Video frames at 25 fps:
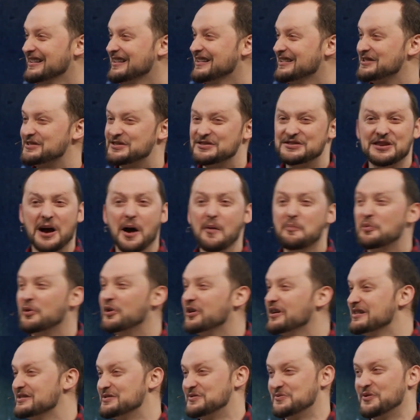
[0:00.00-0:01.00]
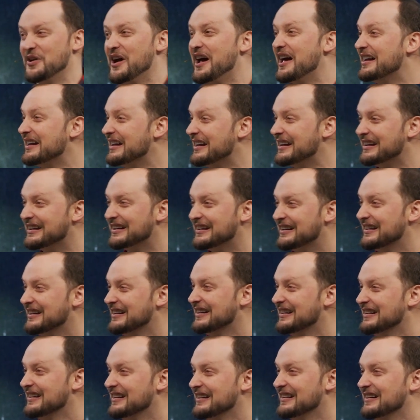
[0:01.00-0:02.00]
the supper is ready.
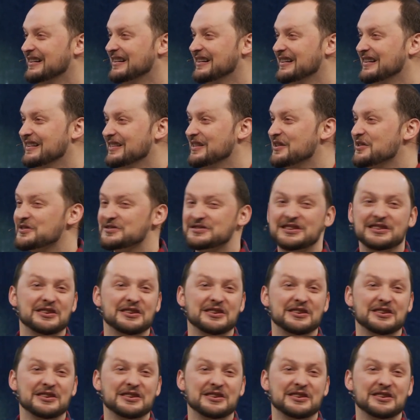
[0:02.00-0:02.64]
There's